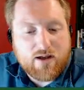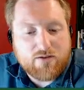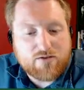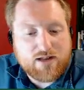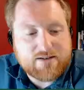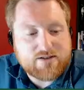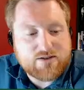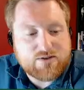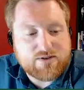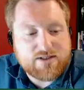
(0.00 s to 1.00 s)
Others ask
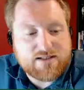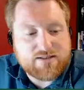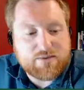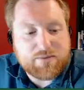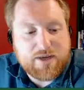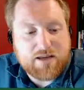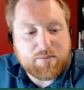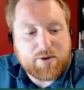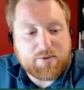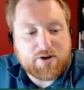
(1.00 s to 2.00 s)
you to assist it with making
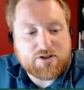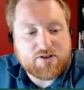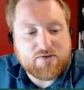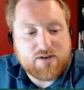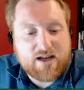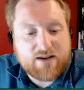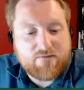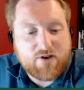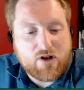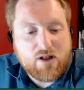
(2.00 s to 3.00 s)
preparations for
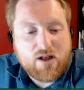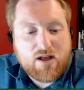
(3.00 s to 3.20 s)
nightfall.